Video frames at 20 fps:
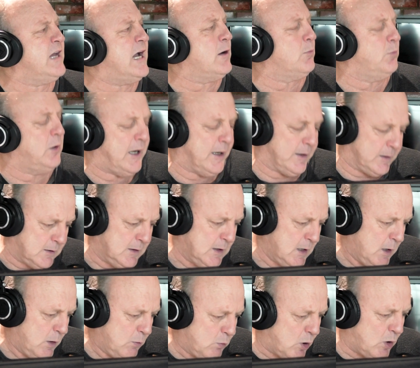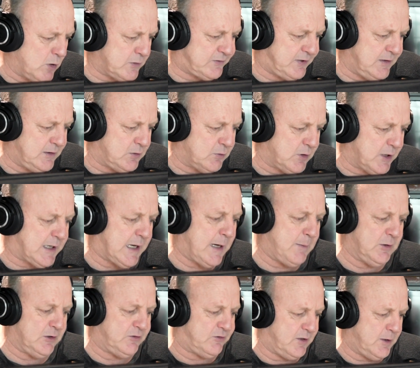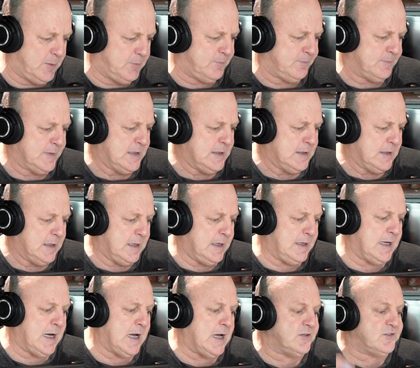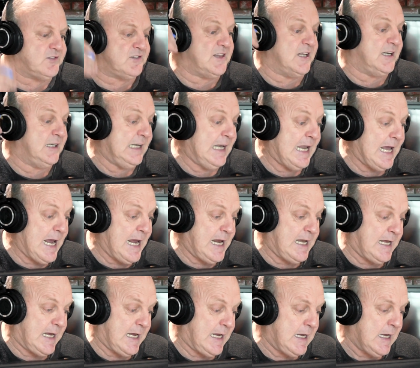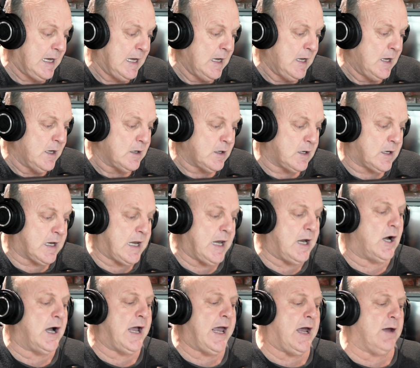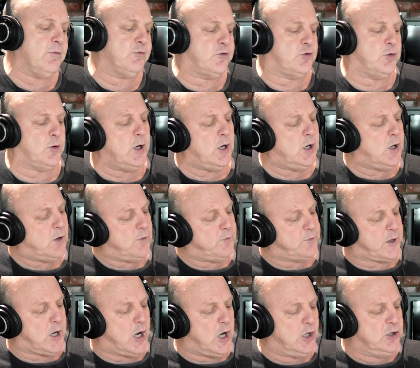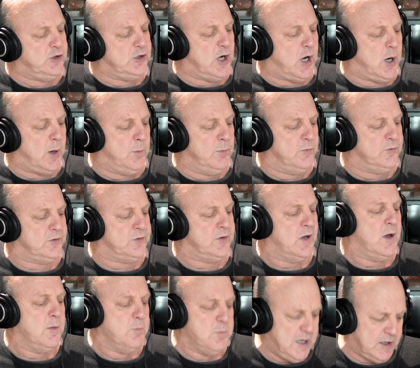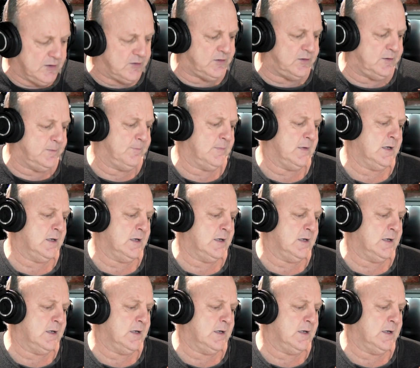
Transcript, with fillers: young bloke, walked into a chemist, Jim, and asked the lady, "Can I have 12 condoms, miss?"